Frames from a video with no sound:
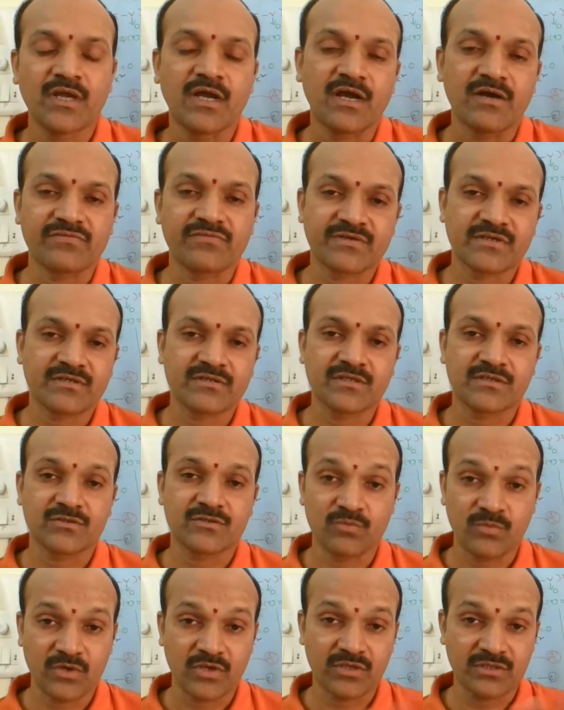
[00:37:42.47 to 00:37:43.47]
After that,
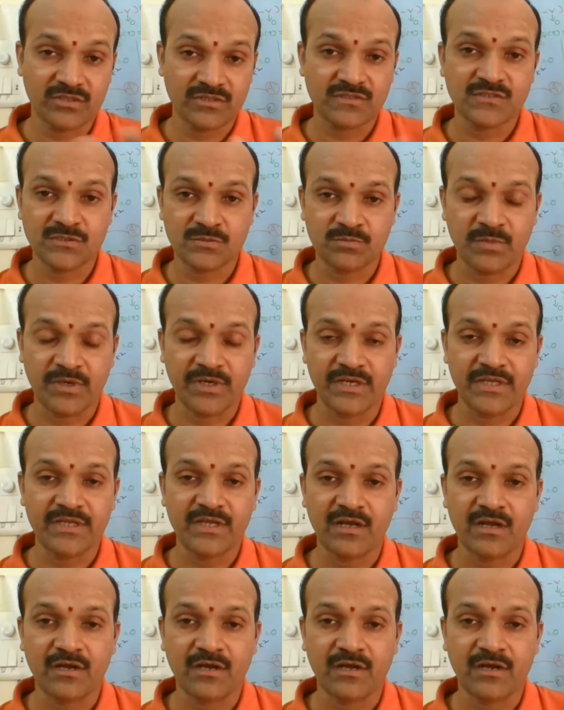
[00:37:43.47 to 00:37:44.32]
tomorrow this is Monday.